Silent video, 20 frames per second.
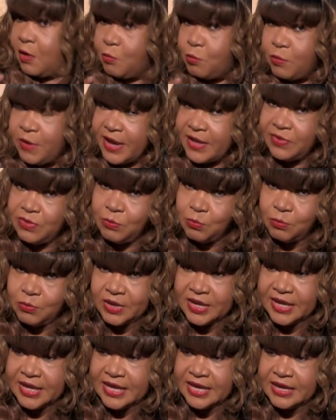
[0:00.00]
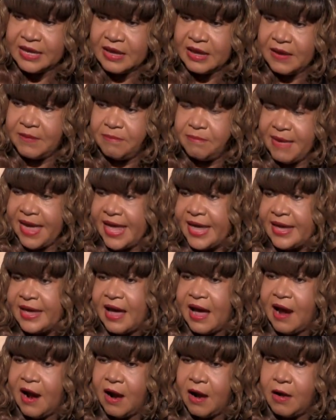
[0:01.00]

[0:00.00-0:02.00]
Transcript: when we make